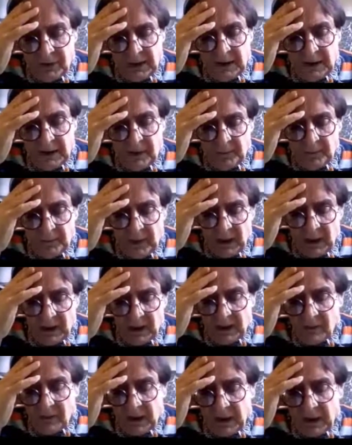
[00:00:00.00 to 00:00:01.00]
III,
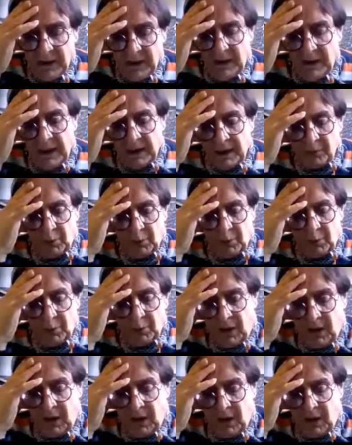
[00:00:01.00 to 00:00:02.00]
a great network